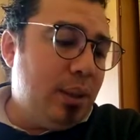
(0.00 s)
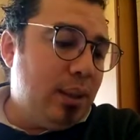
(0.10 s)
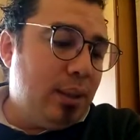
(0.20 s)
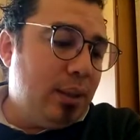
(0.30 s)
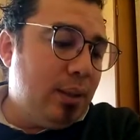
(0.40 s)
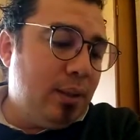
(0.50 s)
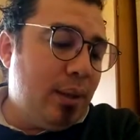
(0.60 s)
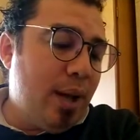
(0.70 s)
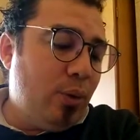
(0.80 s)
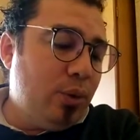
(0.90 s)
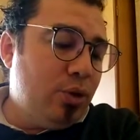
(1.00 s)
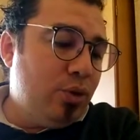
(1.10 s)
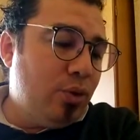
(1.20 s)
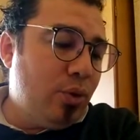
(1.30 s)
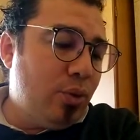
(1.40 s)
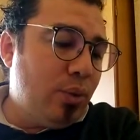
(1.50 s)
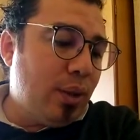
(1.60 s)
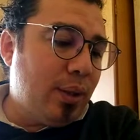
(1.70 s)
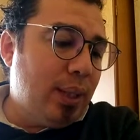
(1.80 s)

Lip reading: And I always used to thought,